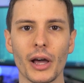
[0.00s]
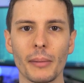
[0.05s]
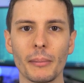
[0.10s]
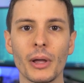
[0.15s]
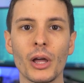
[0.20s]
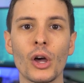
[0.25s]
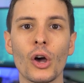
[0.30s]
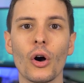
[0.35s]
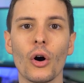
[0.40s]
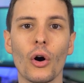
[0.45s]
up,
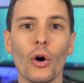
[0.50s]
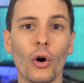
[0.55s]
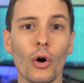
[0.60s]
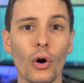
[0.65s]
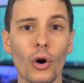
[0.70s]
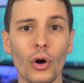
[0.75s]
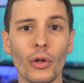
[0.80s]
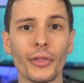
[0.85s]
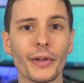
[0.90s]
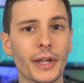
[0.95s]

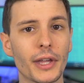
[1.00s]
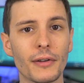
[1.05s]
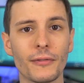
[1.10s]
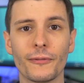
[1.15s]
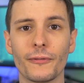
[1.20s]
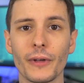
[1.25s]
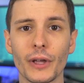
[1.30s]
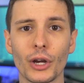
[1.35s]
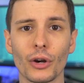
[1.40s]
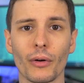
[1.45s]
all the
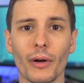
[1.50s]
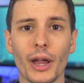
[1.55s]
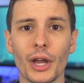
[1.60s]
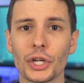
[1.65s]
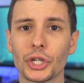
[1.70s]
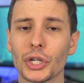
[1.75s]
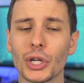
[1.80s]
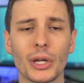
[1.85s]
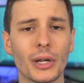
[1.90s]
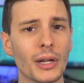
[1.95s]

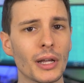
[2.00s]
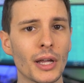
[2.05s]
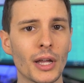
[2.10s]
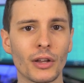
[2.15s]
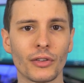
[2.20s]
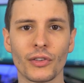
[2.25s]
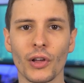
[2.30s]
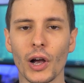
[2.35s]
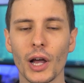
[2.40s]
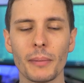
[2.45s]
configuration,
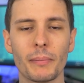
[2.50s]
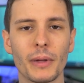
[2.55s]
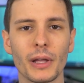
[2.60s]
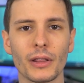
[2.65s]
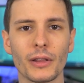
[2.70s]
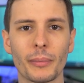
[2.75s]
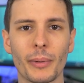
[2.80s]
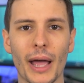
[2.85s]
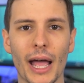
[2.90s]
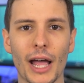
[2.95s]
typing
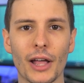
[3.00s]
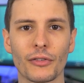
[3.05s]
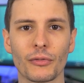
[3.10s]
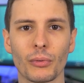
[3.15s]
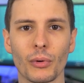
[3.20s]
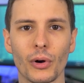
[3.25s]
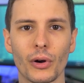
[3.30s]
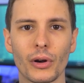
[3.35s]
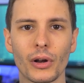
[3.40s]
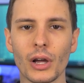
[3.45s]
in the
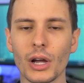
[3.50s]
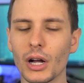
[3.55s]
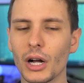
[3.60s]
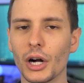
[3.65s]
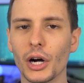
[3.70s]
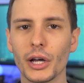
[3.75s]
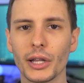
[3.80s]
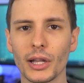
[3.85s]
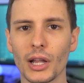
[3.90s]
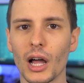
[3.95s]
password,
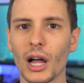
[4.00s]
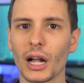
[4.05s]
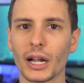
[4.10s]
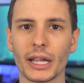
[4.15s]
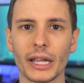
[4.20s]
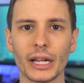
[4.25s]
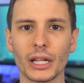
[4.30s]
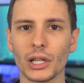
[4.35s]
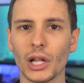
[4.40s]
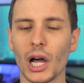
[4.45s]

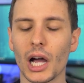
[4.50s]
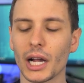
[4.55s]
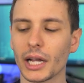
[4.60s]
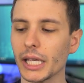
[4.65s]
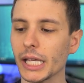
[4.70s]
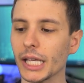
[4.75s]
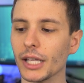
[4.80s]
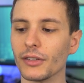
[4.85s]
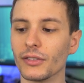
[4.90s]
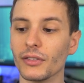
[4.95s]
unlocking,
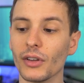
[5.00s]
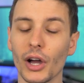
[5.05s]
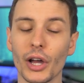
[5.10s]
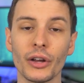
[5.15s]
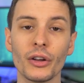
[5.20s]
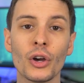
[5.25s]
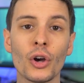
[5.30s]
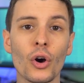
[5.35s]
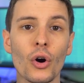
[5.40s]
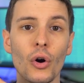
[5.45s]
locking is
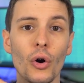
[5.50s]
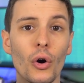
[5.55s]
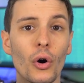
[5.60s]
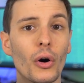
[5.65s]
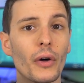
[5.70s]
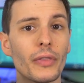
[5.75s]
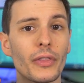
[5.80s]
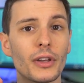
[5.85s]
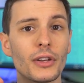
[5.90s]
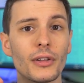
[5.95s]
done
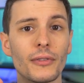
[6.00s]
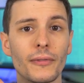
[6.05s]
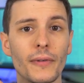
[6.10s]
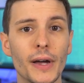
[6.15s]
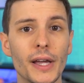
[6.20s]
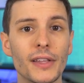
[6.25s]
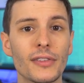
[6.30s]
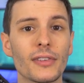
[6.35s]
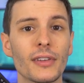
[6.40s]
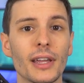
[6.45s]
on the
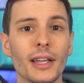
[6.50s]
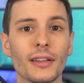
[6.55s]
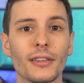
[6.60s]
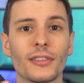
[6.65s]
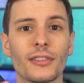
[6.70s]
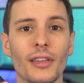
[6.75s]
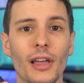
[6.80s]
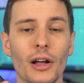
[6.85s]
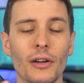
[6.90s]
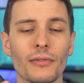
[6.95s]
device
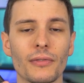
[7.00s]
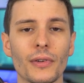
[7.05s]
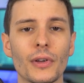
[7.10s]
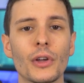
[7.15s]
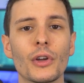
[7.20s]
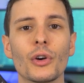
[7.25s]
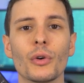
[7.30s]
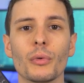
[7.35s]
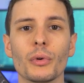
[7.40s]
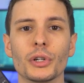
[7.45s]
itself,
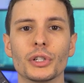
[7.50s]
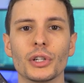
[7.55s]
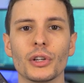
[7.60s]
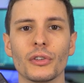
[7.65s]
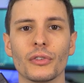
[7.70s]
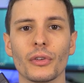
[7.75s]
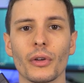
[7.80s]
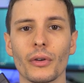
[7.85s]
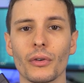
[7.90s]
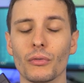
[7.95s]
which
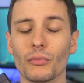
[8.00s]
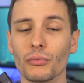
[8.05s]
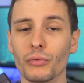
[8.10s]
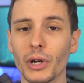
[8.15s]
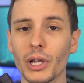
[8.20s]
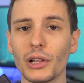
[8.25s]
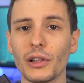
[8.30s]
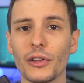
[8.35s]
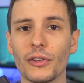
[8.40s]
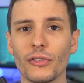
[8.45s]
is
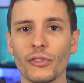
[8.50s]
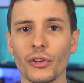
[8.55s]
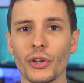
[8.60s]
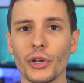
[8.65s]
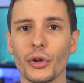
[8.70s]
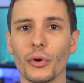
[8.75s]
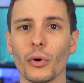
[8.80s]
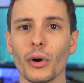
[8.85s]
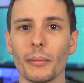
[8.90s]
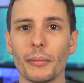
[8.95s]
really
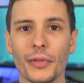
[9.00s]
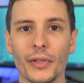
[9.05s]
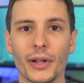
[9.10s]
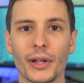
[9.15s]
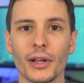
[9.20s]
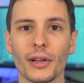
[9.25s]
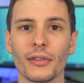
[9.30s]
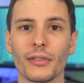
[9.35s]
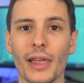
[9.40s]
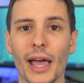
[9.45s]
secure
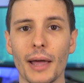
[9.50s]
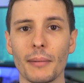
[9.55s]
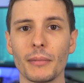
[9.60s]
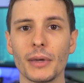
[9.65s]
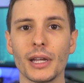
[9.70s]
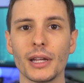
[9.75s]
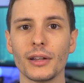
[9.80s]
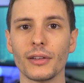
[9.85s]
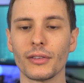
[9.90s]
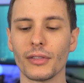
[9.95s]
because that
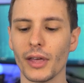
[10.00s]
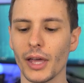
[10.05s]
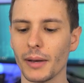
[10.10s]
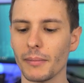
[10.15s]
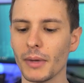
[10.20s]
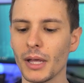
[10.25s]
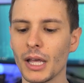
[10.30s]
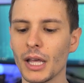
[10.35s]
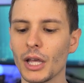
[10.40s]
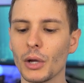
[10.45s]
means
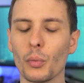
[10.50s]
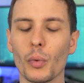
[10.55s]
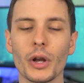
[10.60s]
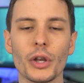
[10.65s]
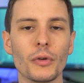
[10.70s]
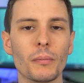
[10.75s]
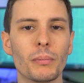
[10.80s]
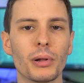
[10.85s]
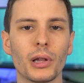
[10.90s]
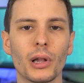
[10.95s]
that when
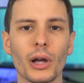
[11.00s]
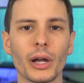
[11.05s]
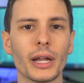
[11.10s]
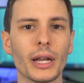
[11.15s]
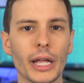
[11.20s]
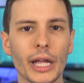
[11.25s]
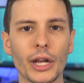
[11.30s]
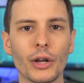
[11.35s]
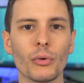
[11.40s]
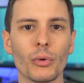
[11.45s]
you plug
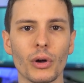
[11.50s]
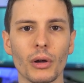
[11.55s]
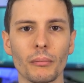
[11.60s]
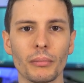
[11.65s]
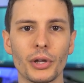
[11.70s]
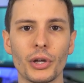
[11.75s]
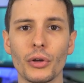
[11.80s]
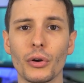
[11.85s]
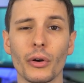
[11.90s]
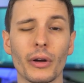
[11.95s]
it into a
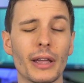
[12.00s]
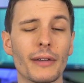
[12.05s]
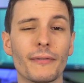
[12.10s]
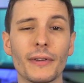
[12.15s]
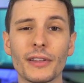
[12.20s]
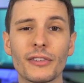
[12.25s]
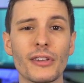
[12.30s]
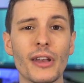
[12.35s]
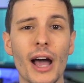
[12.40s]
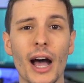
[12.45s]
computer, if
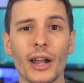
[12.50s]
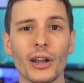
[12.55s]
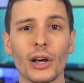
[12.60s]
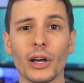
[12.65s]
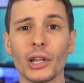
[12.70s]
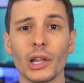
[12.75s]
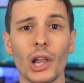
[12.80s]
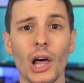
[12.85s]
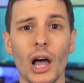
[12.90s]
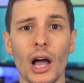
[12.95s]
it's not
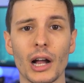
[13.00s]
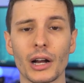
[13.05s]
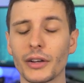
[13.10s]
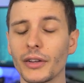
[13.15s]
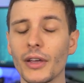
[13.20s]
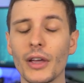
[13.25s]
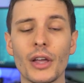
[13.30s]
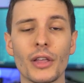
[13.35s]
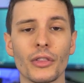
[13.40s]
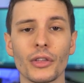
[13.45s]
unlocked,
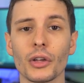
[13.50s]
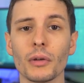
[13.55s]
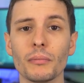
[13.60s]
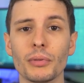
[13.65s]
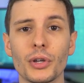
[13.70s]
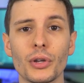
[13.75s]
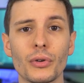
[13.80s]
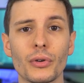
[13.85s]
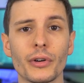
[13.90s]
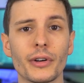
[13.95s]
the
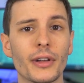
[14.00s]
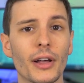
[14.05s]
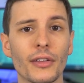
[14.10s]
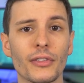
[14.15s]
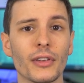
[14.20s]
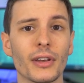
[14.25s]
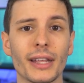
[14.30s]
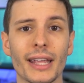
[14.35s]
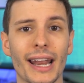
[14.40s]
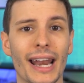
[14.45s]
computer
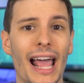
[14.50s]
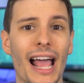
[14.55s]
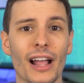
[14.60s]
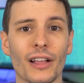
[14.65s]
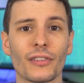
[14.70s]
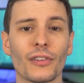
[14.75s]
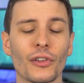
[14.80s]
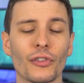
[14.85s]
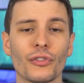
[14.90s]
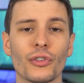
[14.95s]
doesn't get
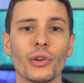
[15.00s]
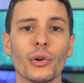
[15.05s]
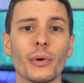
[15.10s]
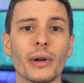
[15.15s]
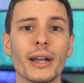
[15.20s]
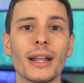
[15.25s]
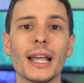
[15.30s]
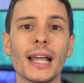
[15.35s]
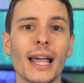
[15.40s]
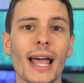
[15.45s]
access to
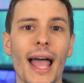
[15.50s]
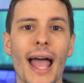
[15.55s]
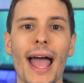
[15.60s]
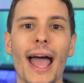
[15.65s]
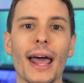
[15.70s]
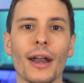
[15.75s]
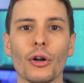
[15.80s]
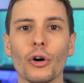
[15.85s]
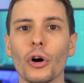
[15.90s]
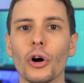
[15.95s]
it
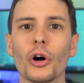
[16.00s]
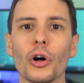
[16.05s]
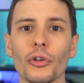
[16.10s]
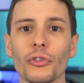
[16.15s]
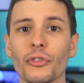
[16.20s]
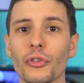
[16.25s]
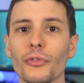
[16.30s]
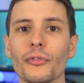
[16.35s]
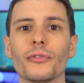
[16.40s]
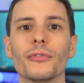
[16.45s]
at all.
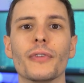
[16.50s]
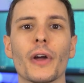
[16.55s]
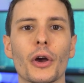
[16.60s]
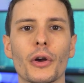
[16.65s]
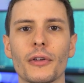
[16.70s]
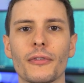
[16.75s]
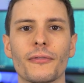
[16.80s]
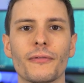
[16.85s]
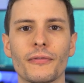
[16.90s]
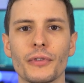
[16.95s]
So
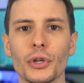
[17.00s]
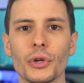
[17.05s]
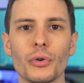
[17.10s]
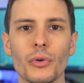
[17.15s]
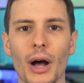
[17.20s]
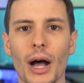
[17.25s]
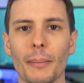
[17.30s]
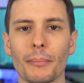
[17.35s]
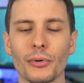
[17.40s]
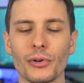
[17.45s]
very
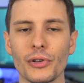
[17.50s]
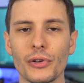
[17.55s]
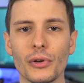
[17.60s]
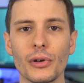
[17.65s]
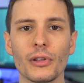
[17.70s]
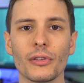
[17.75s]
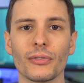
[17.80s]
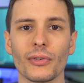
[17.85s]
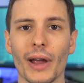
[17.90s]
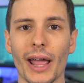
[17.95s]
few
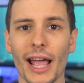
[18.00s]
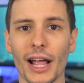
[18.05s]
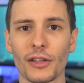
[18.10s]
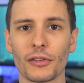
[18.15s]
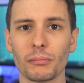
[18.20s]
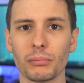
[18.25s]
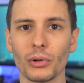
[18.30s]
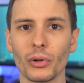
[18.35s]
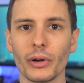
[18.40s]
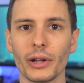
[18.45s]
opportunities for
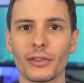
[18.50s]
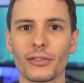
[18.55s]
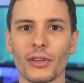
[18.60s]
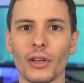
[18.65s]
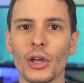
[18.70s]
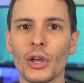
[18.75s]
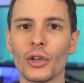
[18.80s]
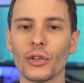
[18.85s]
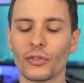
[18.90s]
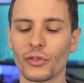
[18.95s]
exploits.
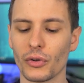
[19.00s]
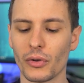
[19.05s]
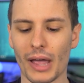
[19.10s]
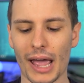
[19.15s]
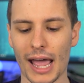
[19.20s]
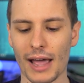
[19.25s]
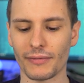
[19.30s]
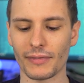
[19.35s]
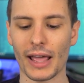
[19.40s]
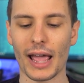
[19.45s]
So you have